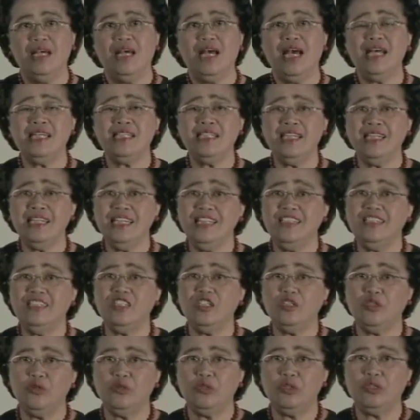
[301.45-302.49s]
As an
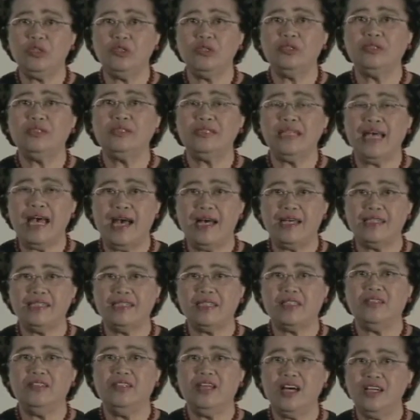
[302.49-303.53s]
institution
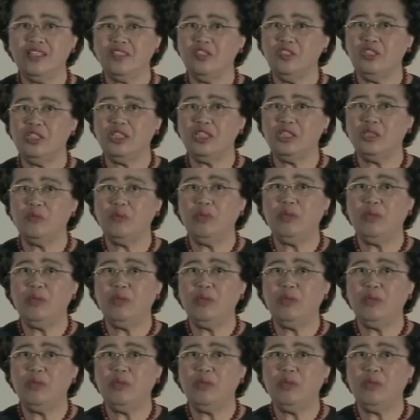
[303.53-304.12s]
tasked not just